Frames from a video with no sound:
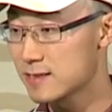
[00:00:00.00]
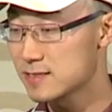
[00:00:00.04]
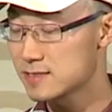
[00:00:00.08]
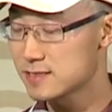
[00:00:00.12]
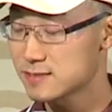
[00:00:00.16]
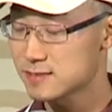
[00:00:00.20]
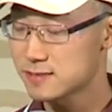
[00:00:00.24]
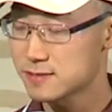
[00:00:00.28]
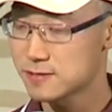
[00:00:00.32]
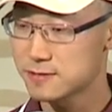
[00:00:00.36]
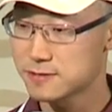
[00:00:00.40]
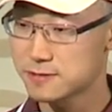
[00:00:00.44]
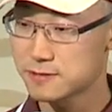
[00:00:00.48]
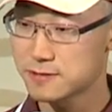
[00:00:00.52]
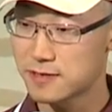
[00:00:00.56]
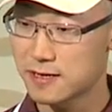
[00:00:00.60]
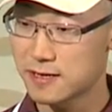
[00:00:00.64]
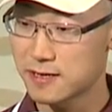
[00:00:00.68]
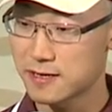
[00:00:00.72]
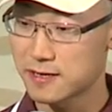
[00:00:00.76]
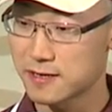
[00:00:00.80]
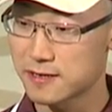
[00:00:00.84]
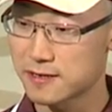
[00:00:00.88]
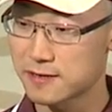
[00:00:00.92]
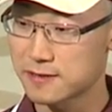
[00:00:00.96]
so
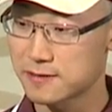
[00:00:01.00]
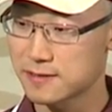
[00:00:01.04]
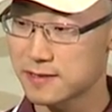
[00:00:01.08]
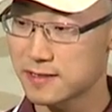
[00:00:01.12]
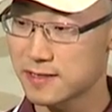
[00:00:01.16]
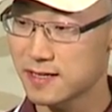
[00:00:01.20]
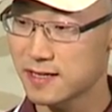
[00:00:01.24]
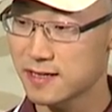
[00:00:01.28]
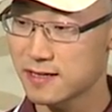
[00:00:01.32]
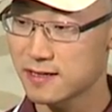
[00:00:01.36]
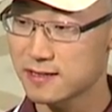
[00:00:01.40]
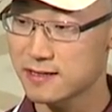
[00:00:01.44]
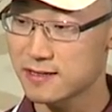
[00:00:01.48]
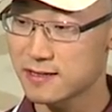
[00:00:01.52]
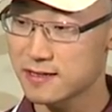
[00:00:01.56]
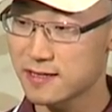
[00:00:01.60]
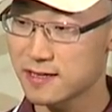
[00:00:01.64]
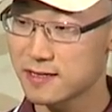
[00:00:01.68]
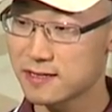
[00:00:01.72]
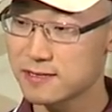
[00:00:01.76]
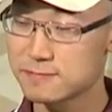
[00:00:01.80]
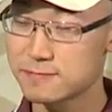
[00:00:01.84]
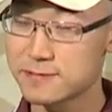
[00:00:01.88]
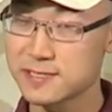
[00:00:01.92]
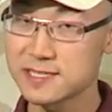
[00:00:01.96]
uh, it,
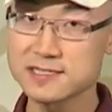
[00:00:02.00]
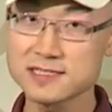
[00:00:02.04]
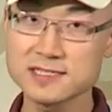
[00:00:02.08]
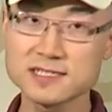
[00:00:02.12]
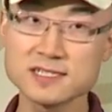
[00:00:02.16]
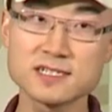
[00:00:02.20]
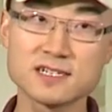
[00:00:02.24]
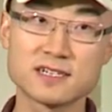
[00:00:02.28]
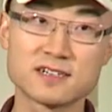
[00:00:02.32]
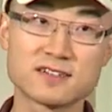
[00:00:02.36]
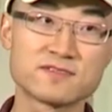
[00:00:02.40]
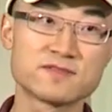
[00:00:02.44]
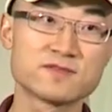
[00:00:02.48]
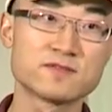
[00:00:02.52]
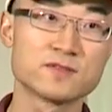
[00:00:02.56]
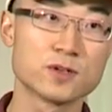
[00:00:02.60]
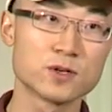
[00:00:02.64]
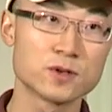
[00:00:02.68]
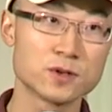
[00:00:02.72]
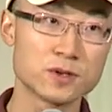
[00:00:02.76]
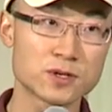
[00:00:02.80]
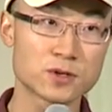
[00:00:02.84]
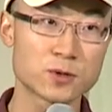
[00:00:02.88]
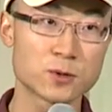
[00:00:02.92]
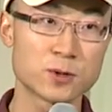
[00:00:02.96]
it is basically a
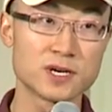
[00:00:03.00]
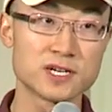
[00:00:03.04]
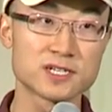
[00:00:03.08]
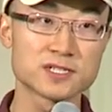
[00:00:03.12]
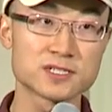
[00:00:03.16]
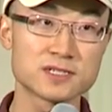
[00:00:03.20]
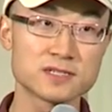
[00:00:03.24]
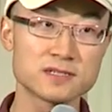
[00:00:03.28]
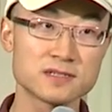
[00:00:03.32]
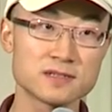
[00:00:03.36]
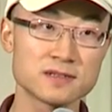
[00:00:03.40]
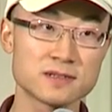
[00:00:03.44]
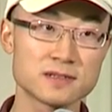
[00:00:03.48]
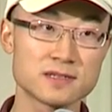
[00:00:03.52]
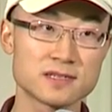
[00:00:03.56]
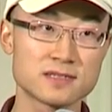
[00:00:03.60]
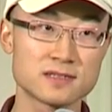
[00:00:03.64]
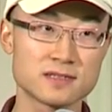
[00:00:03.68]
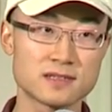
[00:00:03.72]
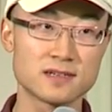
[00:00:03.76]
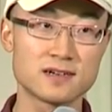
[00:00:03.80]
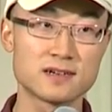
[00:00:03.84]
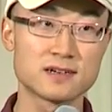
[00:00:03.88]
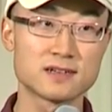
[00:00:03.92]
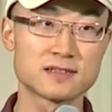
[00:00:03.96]
flow equation
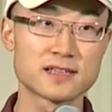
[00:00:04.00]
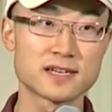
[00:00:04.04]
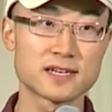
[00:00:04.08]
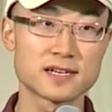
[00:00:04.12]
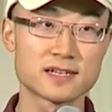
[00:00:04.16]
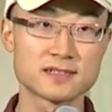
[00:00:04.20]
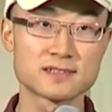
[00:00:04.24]
uh, that